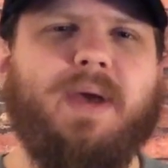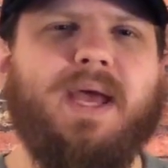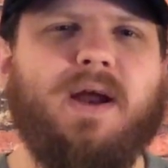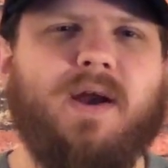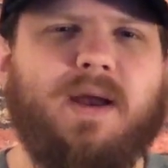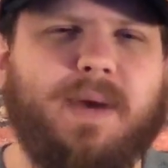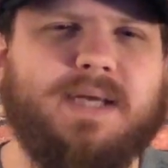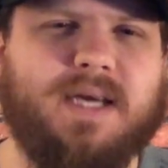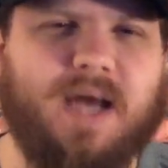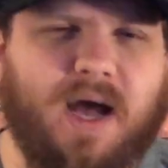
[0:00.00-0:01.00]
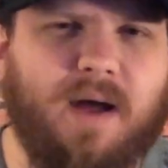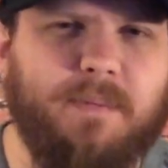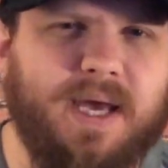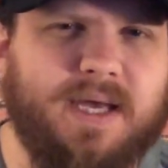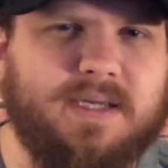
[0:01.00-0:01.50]
but here he makes a
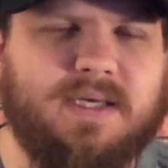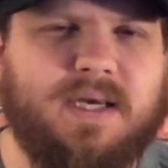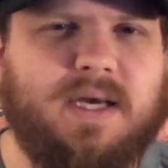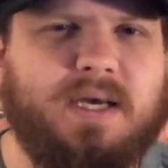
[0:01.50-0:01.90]
comment